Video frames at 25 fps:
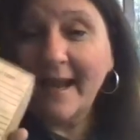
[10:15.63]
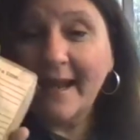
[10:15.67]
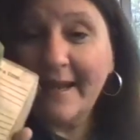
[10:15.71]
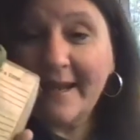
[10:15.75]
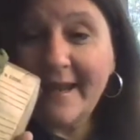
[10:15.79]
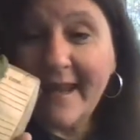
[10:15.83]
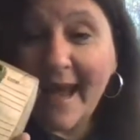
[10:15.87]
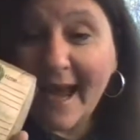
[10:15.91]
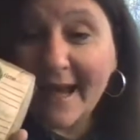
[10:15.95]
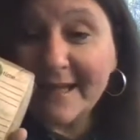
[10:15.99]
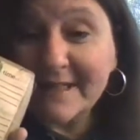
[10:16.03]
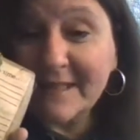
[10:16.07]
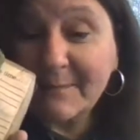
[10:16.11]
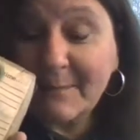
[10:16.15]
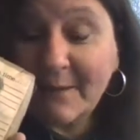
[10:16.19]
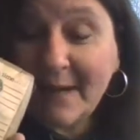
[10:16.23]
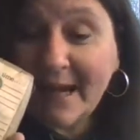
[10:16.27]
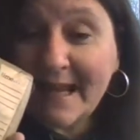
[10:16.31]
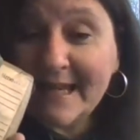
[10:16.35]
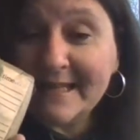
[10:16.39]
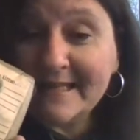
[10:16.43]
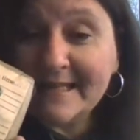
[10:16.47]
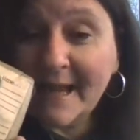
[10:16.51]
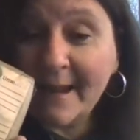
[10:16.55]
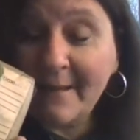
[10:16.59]
Yes,
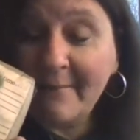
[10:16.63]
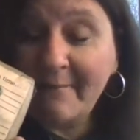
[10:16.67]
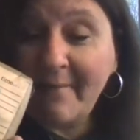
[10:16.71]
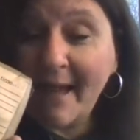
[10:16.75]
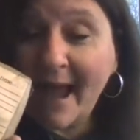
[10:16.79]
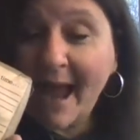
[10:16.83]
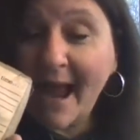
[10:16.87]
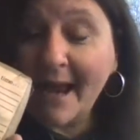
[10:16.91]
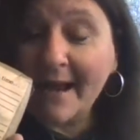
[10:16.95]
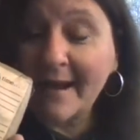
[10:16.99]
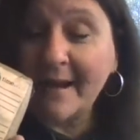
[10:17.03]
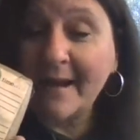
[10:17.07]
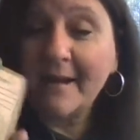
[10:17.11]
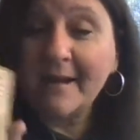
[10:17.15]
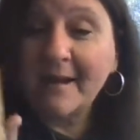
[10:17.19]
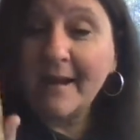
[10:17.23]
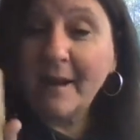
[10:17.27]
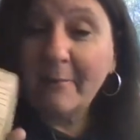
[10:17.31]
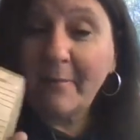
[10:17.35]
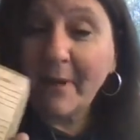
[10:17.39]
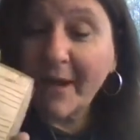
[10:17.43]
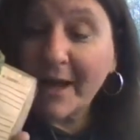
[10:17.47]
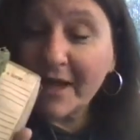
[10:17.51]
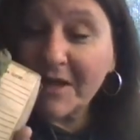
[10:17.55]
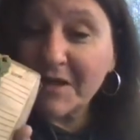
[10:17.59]
please come back
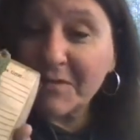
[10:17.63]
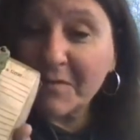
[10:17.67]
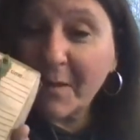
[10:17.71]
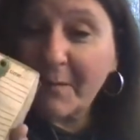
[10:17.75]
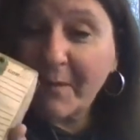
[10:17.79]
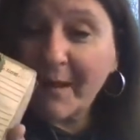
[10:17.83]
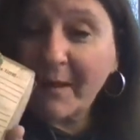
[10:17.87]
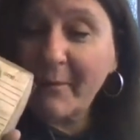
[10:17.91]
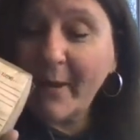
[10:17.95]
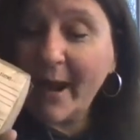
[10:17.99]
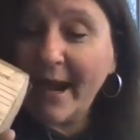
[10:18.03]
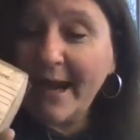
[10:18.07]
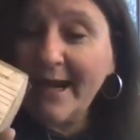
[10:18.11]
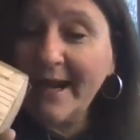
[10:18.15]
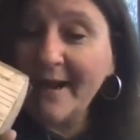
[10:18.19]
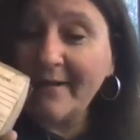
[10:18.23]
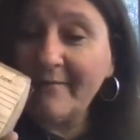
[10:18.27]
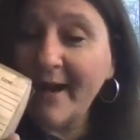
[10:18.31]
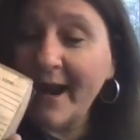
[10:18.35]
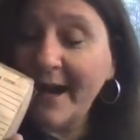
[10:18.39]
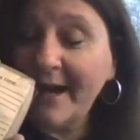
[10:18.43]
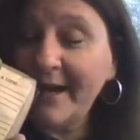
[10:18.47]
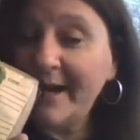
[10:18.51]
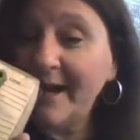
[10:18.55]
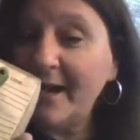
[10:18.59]
because we'll be waiting
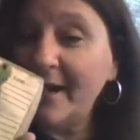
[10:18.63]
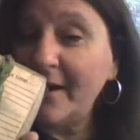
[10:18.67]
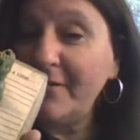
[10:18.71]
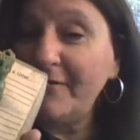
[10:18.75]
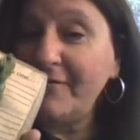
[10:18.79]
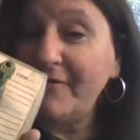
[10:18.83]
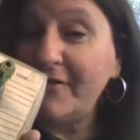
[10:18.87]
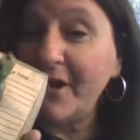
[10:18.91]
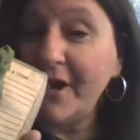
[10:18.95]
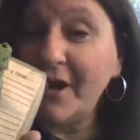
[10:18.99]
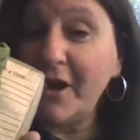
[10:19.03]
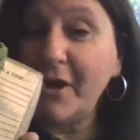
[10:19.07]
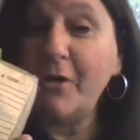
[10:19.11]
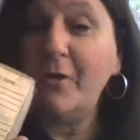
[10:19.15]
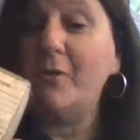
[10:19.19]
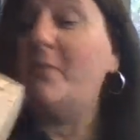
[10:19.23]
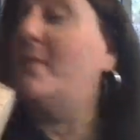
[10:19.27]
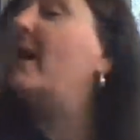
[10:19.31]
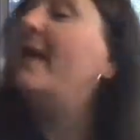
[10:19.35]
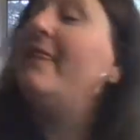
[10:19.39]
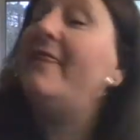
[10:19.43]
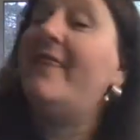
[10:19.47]
right here for you.